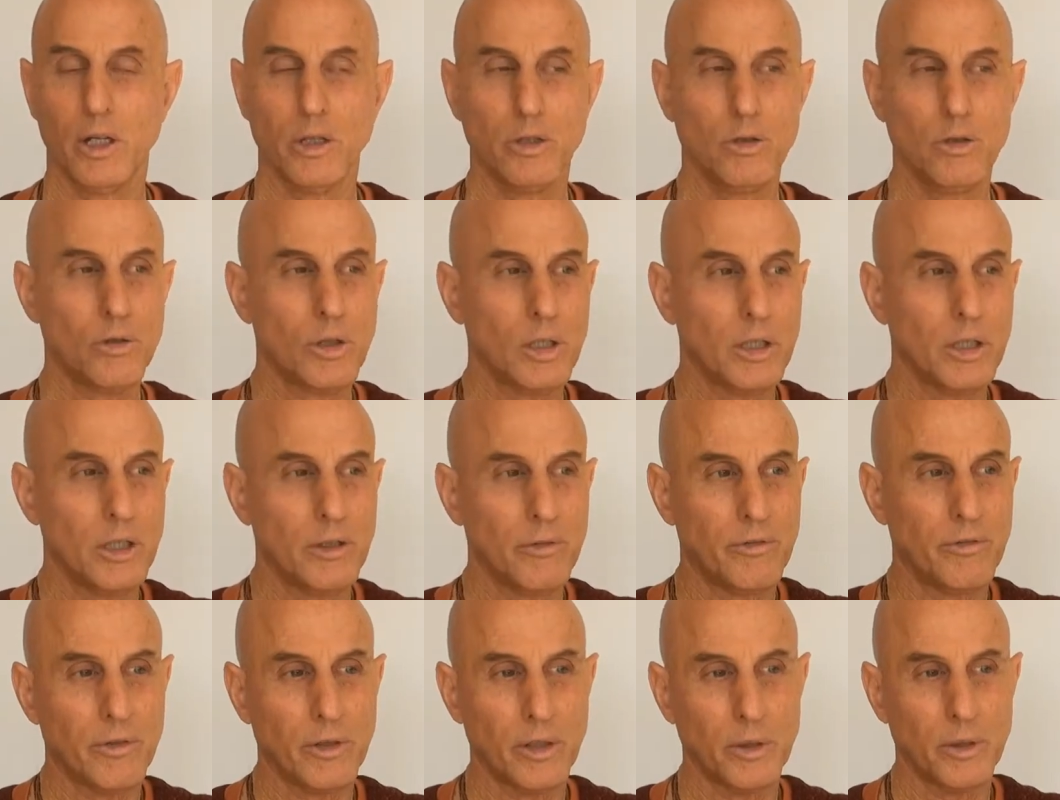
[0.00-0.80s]
You can
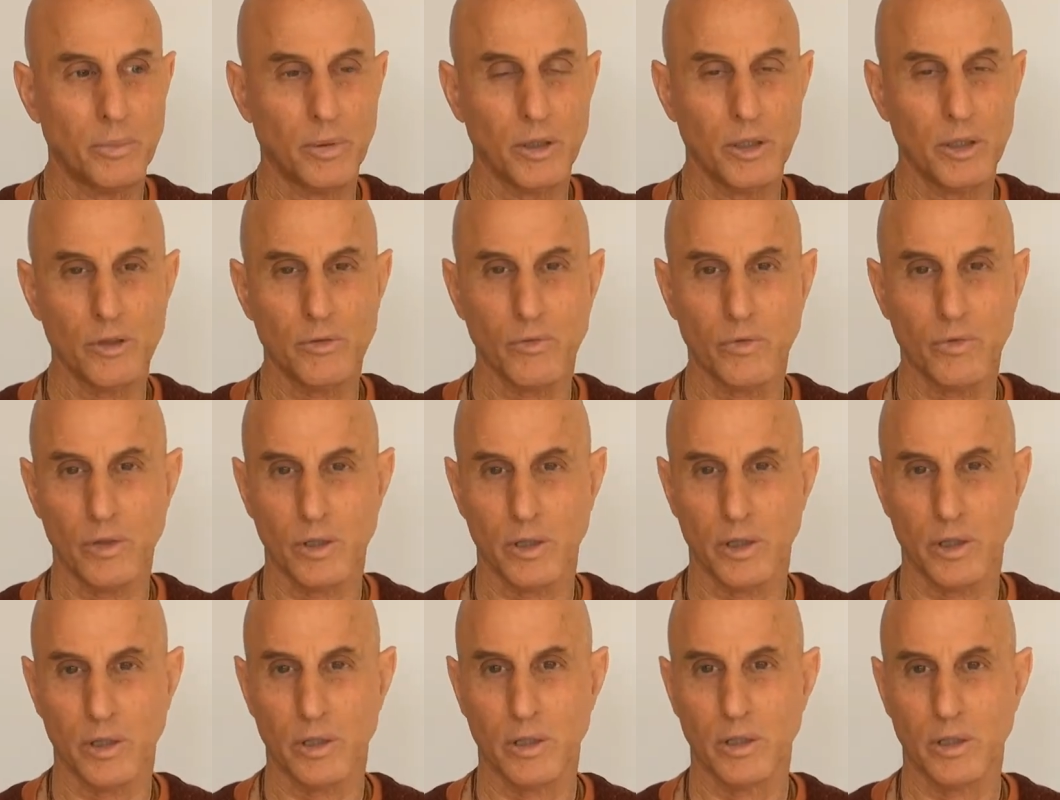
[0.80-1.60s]
live very
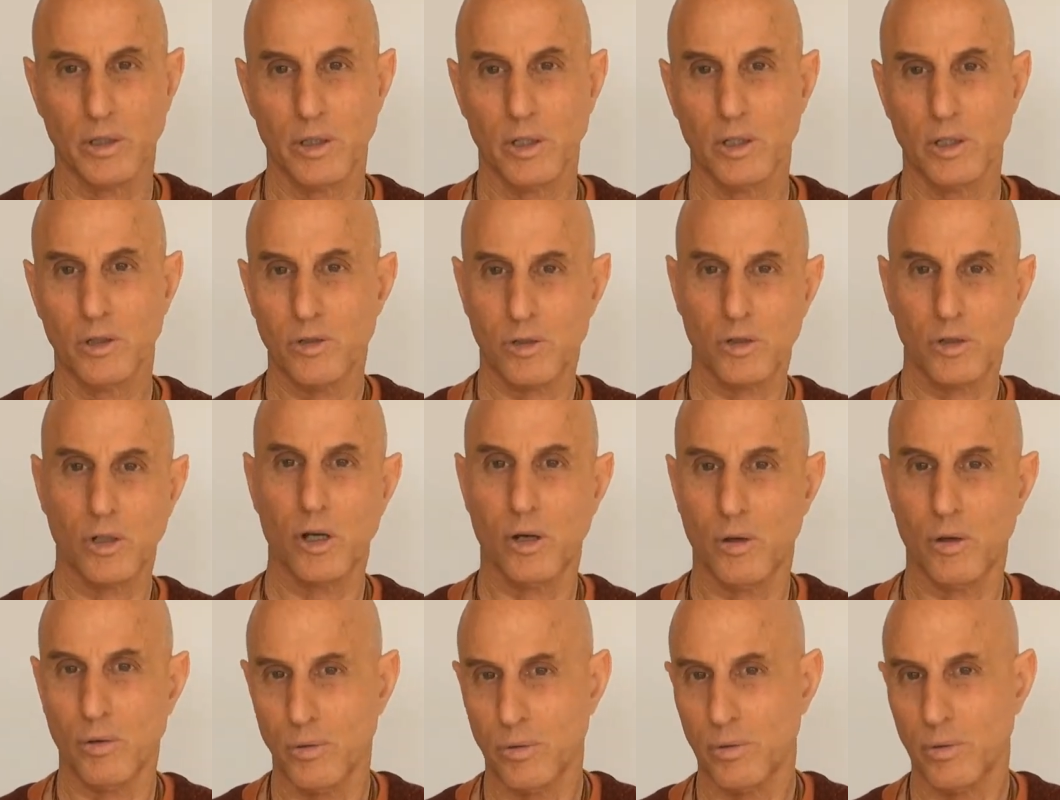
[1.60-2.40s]
peacefully.
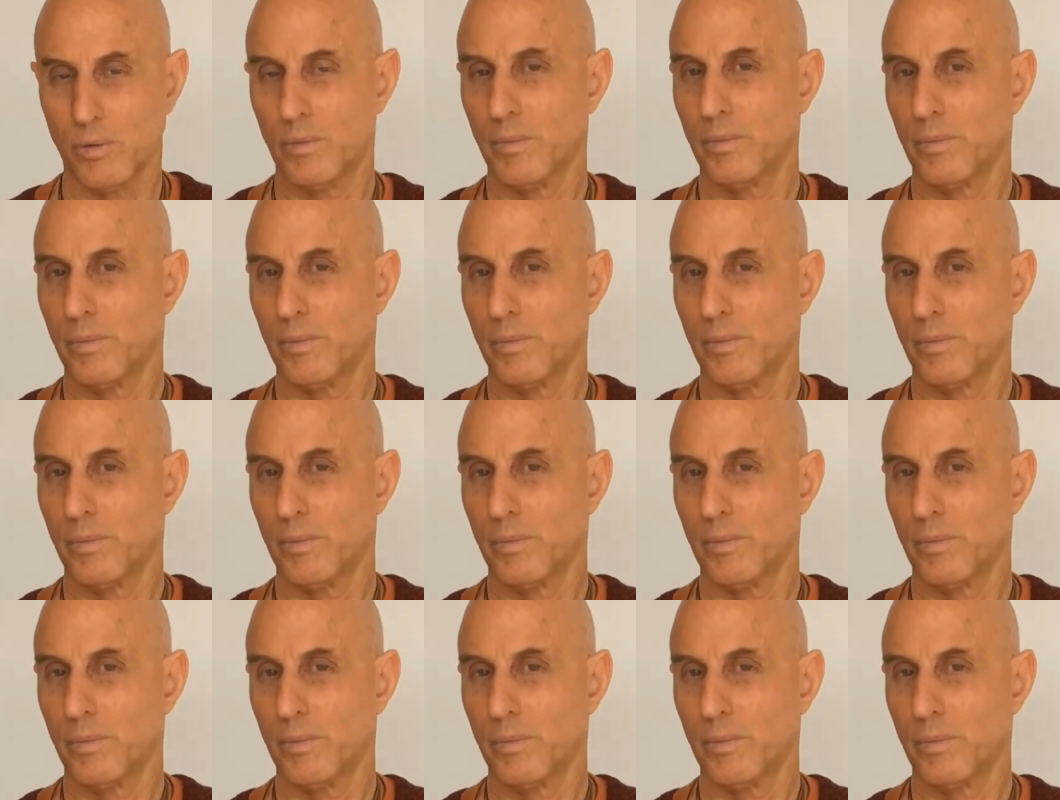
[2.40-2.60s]
So,